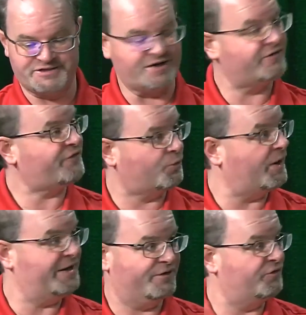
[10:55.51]
Center for
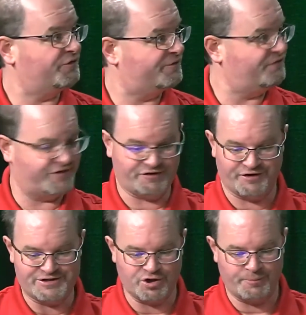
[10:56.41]
when those
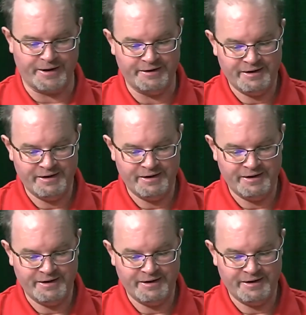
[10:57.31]
facilities open.